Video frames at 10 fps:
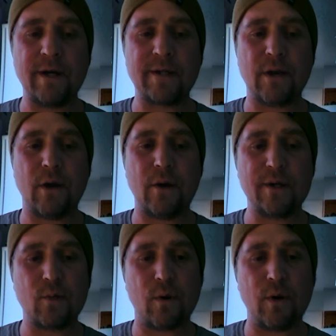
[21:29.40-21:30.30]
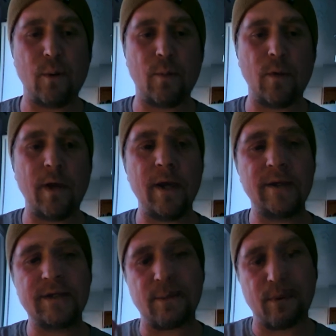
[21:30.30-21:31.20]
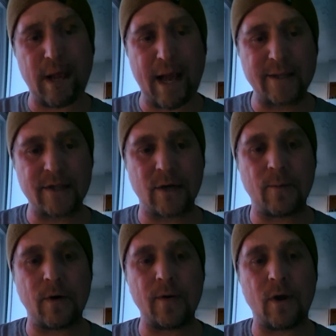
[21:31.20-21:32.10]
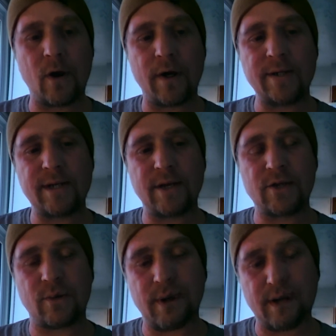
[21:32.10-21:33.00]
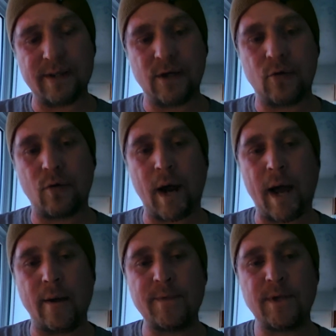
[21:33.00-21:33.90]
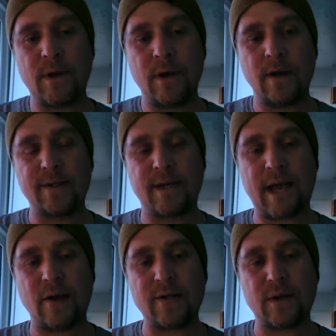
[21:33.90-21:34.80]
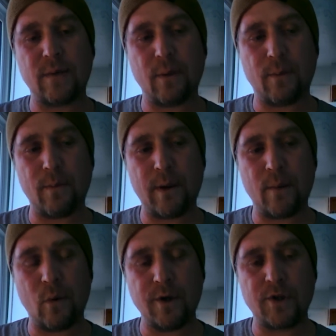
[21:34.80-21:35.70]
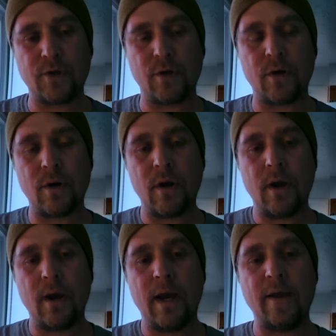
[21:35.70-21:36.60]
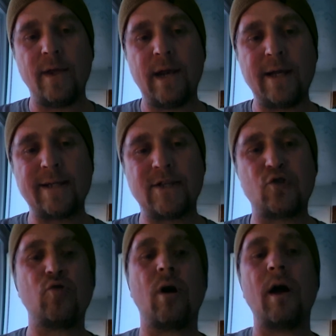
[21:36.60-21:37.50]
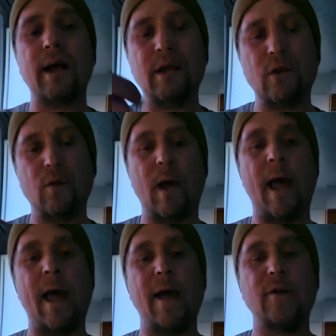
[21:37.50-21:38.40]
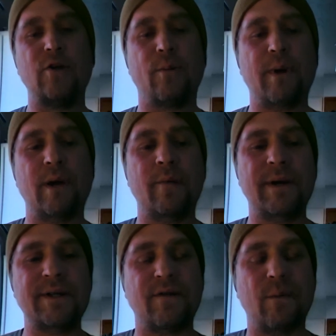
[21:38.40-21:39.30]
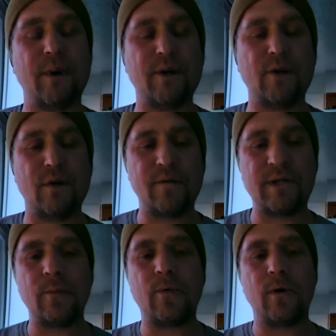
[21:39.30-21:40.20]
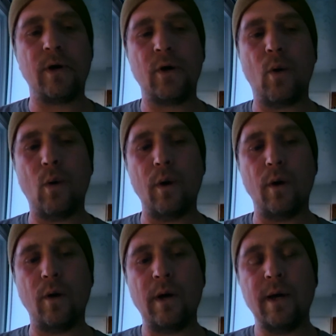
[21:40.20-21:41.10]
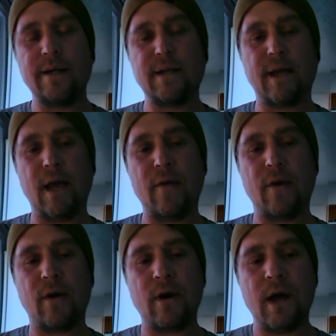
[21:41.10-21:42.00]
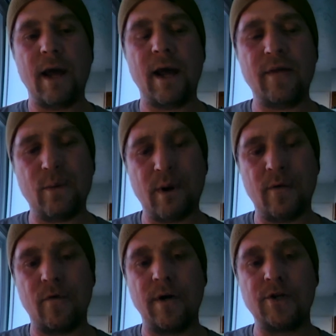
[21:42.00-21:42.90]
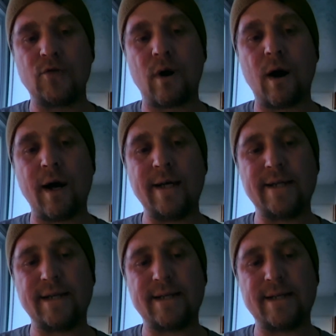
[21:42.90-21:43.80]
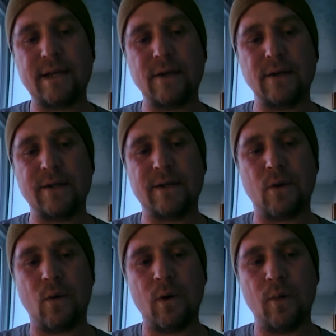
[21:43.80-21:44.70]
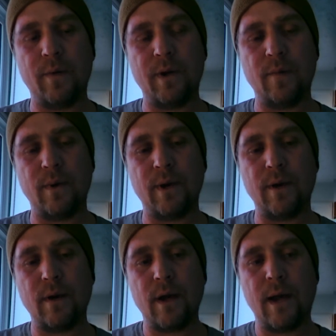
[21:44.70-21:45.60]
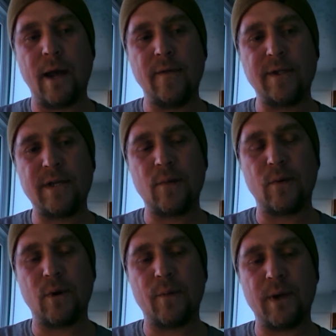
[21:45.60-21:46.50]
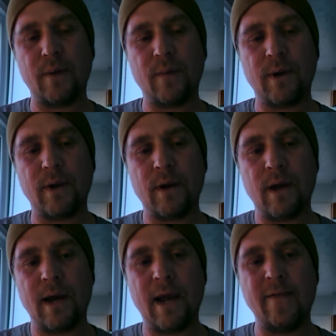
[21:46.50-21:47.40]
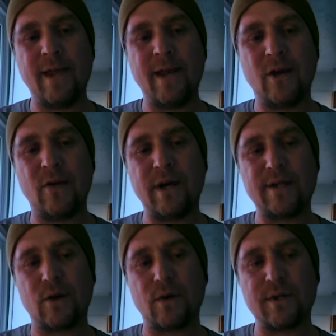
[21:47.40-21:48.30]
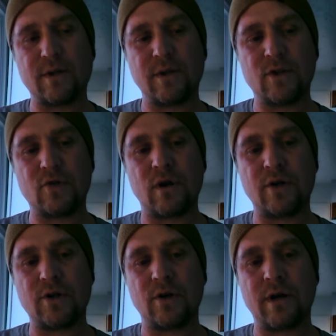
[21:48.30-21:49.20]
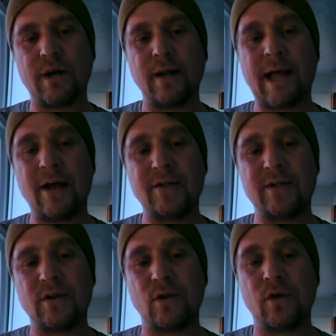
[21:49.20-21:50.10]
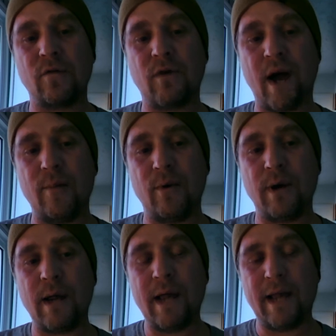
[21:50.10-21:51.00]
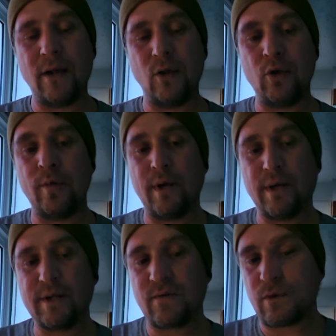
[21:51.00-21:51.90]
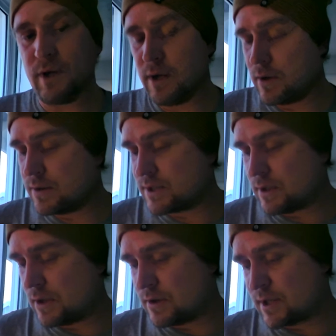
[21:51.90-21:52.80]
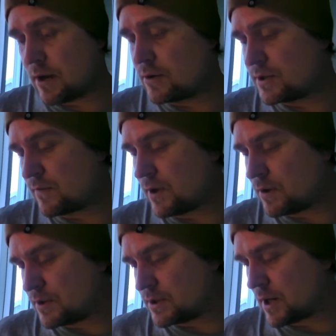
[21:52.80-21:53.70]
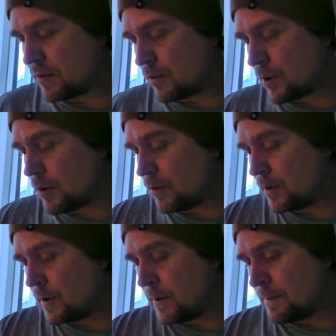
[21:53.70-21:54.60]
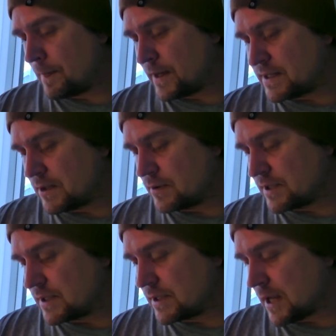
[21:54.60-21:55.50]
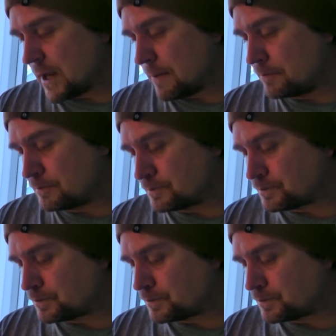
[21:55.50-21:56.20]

Fresco is where you place the plaster upon the architecture because it grabs because the calcium and the, in the moisture and then as it's drying, you add your pigments of a mixture of tempera and oil together, and then whenever it dries, it seals the oil pigment and the tempera pigment, and then it creates a crystalline structure and it allows it to look vibrant and luminous for years and years, hundreds of years down the road, still to today.